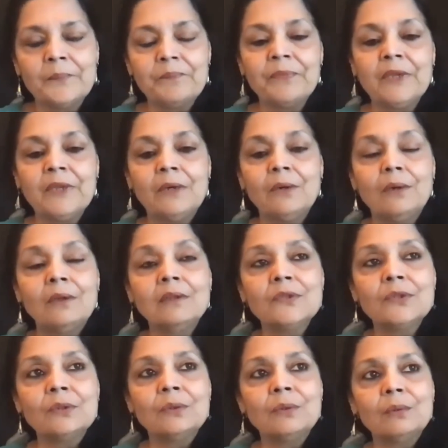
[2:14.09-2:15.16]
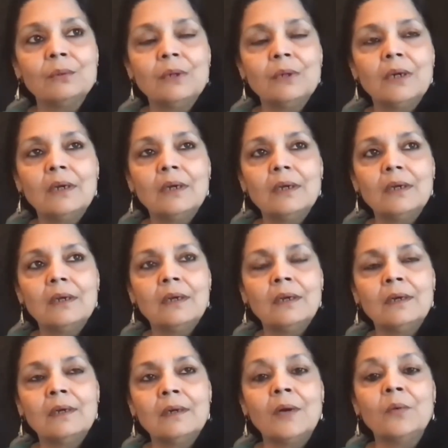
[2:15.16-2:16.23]
They're also
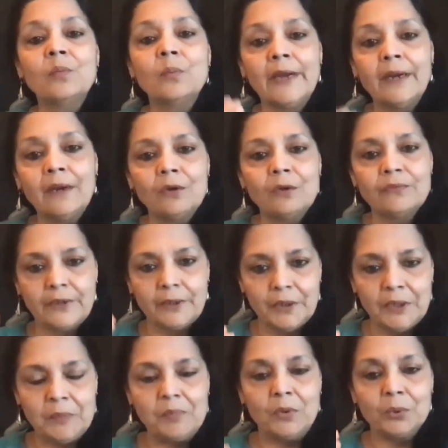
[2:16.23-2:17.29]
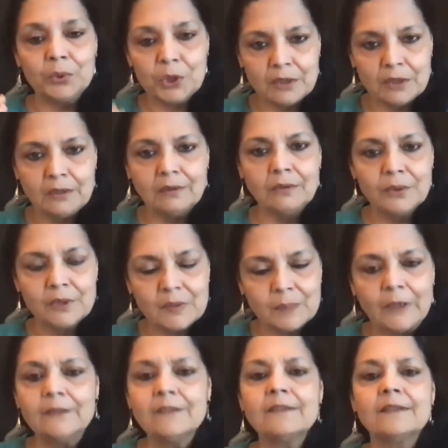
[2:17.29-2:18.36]
aware of their emotional
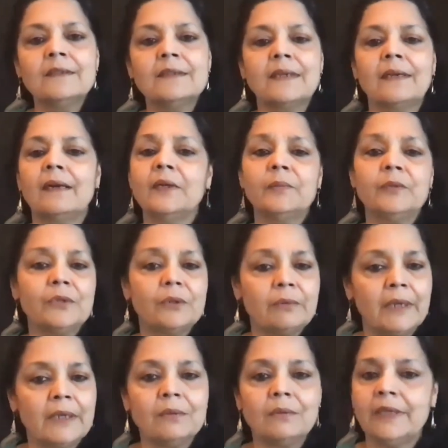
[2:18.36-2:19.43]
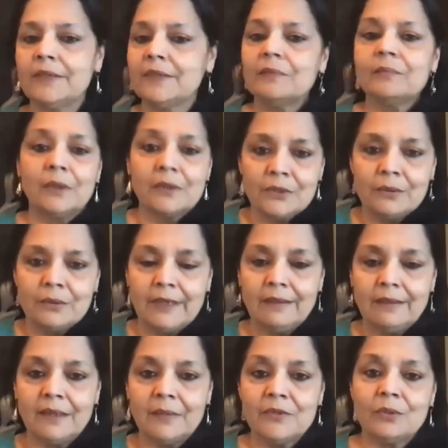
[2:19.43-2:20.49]
responses and are able to regulate and modulate
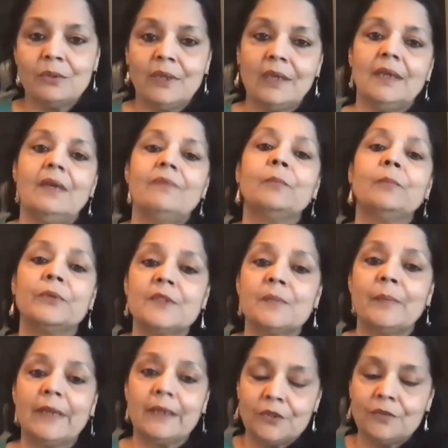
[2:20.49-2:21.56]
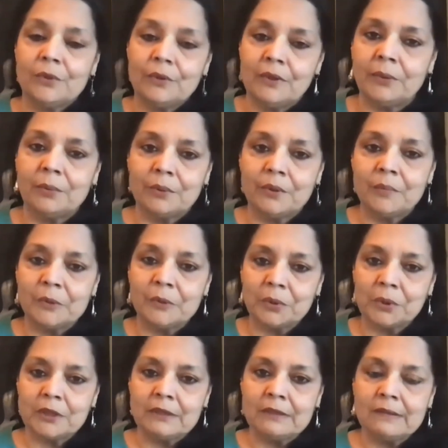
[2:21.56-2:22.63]
them so they can have a perspective on their own
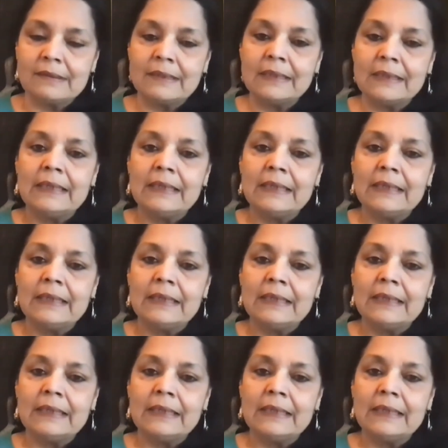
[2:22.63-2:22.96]
emotions.